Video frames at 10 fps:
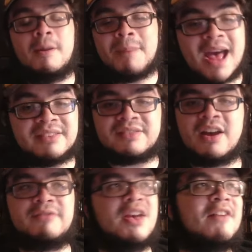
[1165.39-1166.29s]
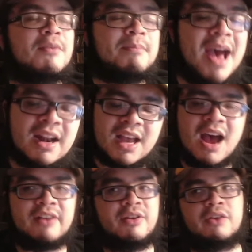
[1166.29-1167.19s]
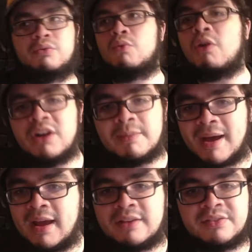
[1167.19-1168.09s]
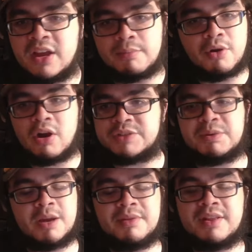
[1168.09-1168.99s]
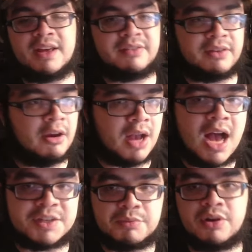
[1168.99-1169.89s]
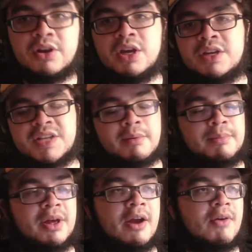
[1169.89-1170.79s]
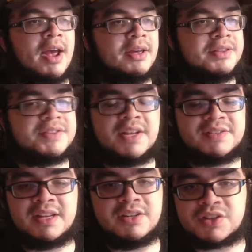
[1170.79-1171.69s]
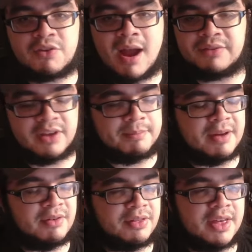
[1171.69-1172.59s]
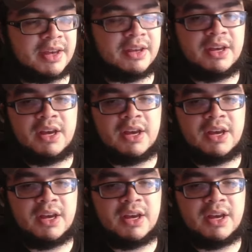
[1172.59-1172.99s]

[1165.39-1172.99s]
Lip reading: Bad stuff. You have them bad contracts. We're worried about Xander Bogaerts becoming the next Eric Hosmer type of player, right? In the sense that he just crowds up everything.